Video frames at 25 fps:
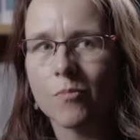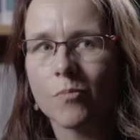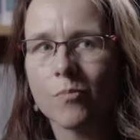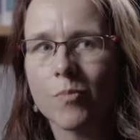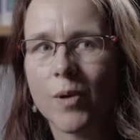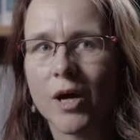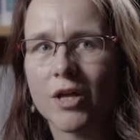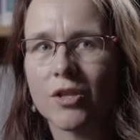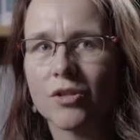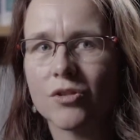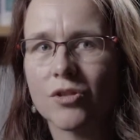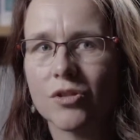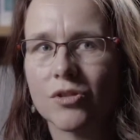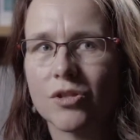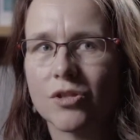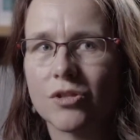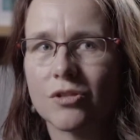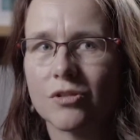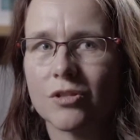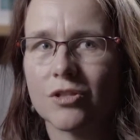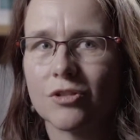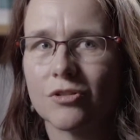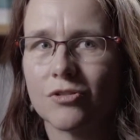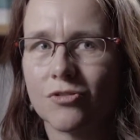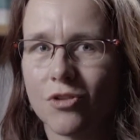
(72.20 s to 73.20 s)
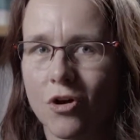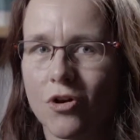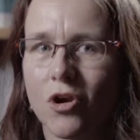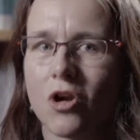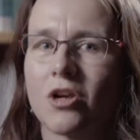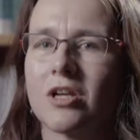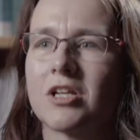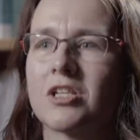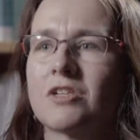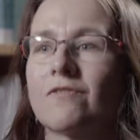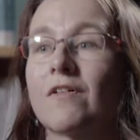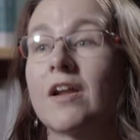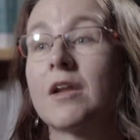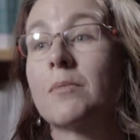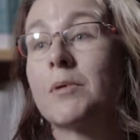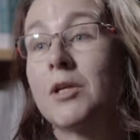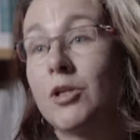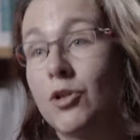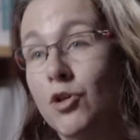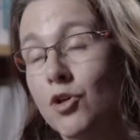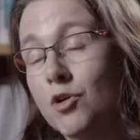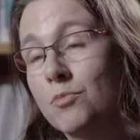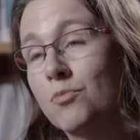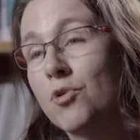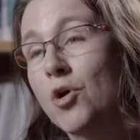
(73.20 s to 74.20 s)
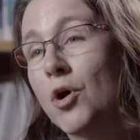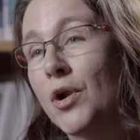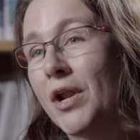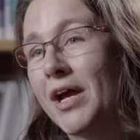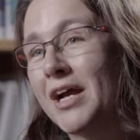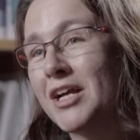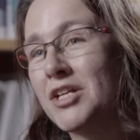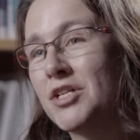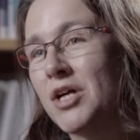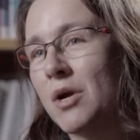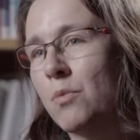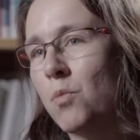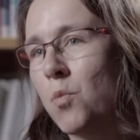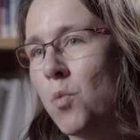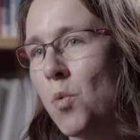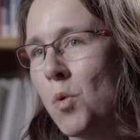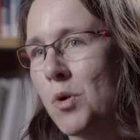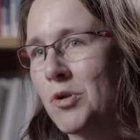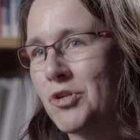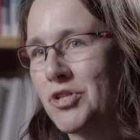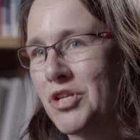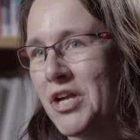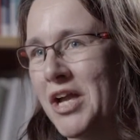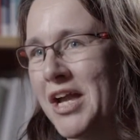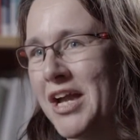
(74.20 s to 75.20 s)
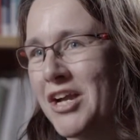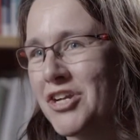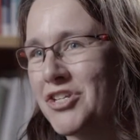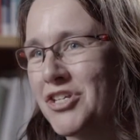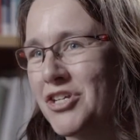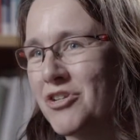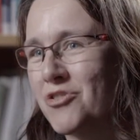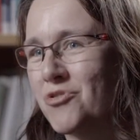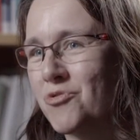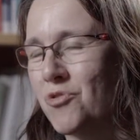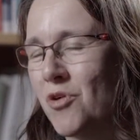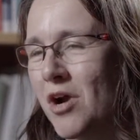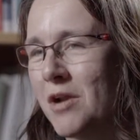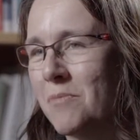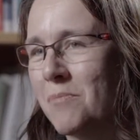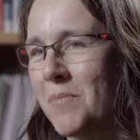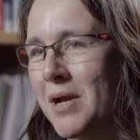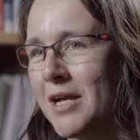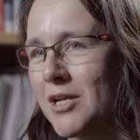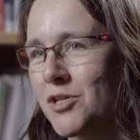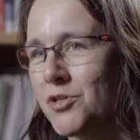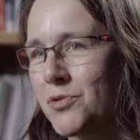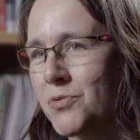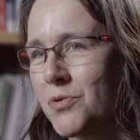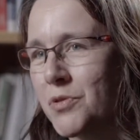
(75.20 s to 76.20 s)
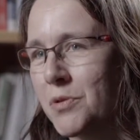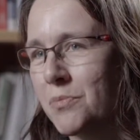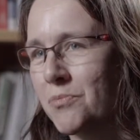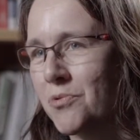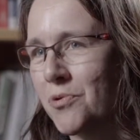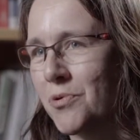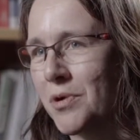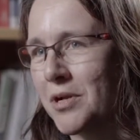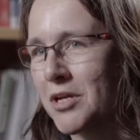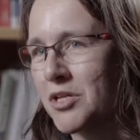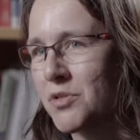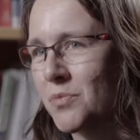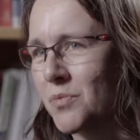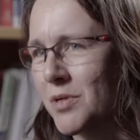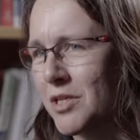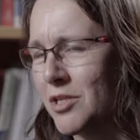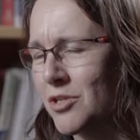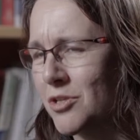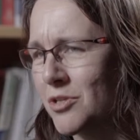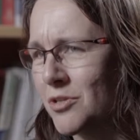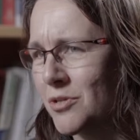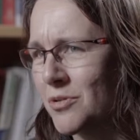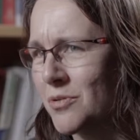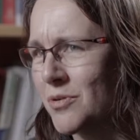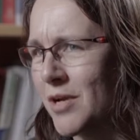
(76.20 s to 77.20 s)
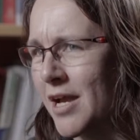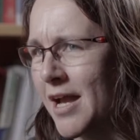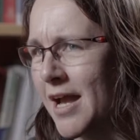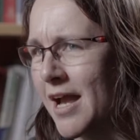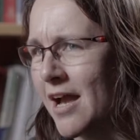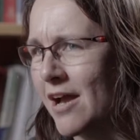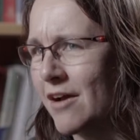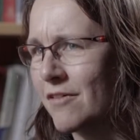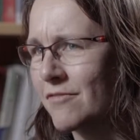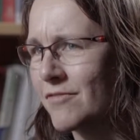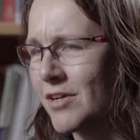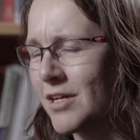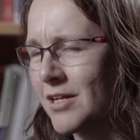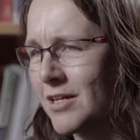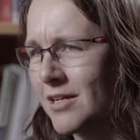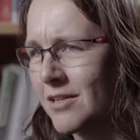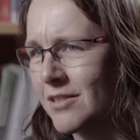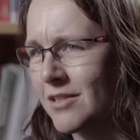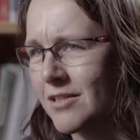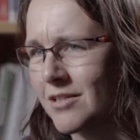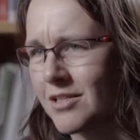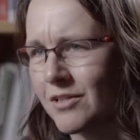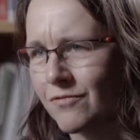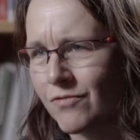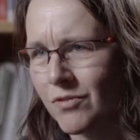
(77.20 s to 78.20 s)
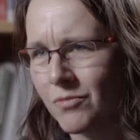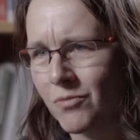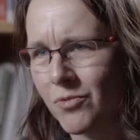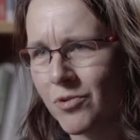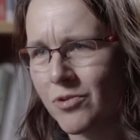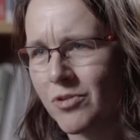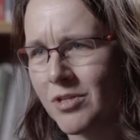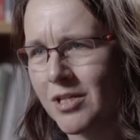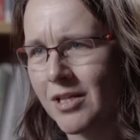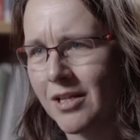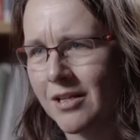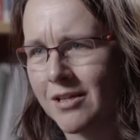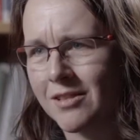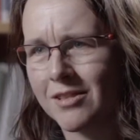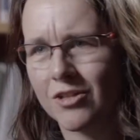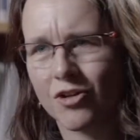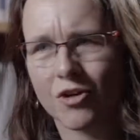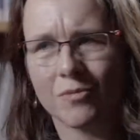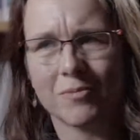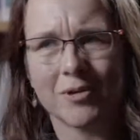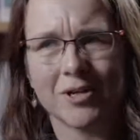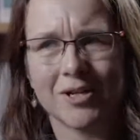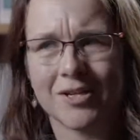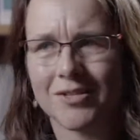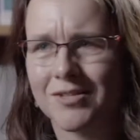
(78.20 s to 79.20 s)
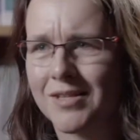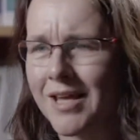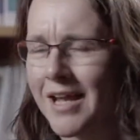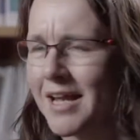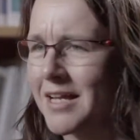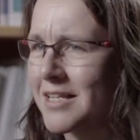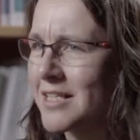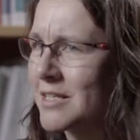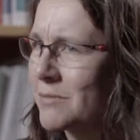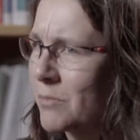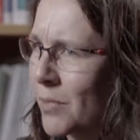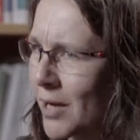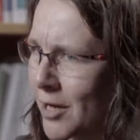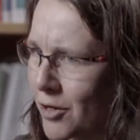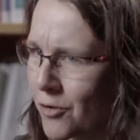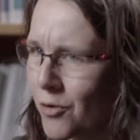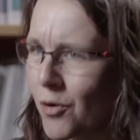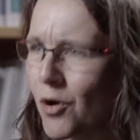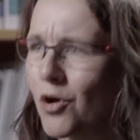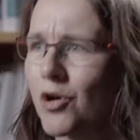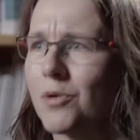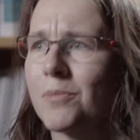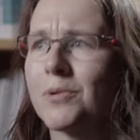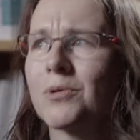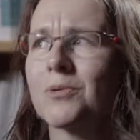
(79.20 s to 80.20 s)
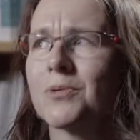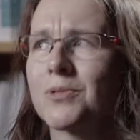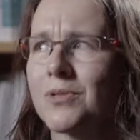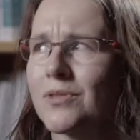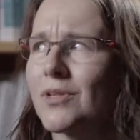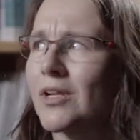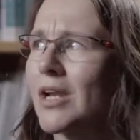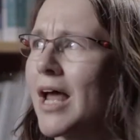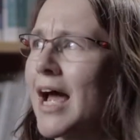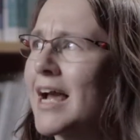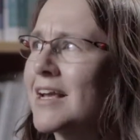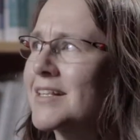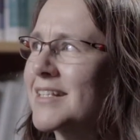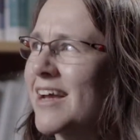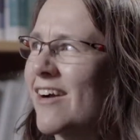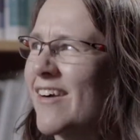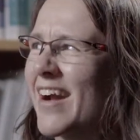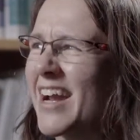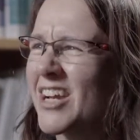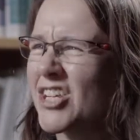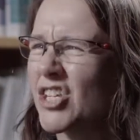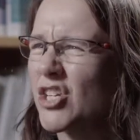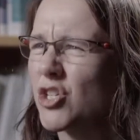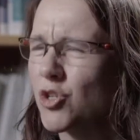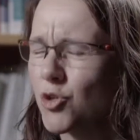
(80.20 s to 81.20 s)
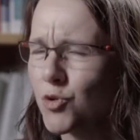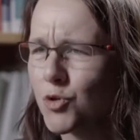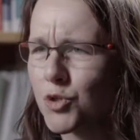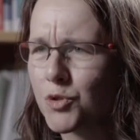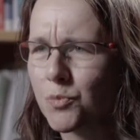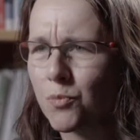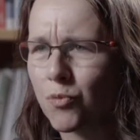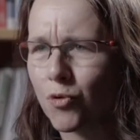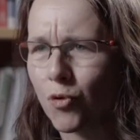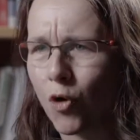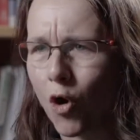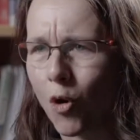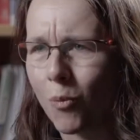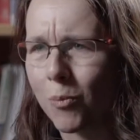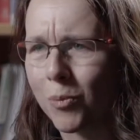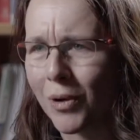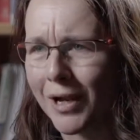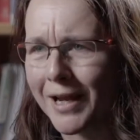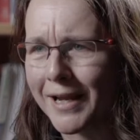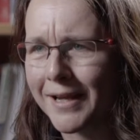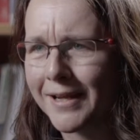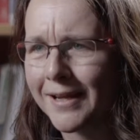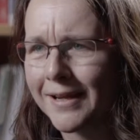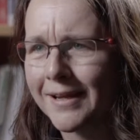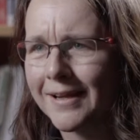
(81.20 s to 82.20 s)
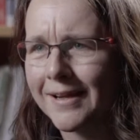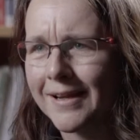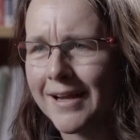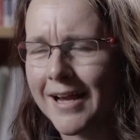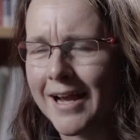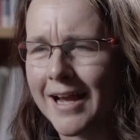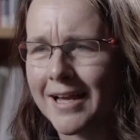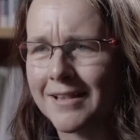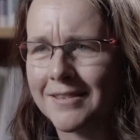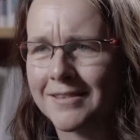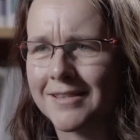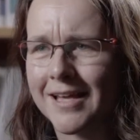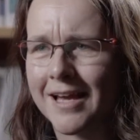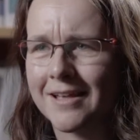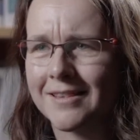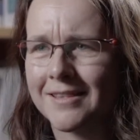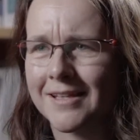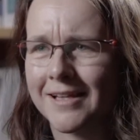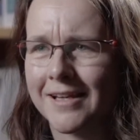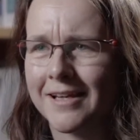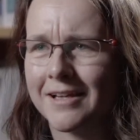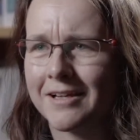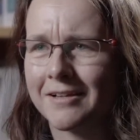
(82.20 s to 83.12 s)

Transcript: But not only developing new products, I want to actually try and make sure the products we do have, the different wound healing therapies, the antimicrobials and the likes, are actually used properly, and that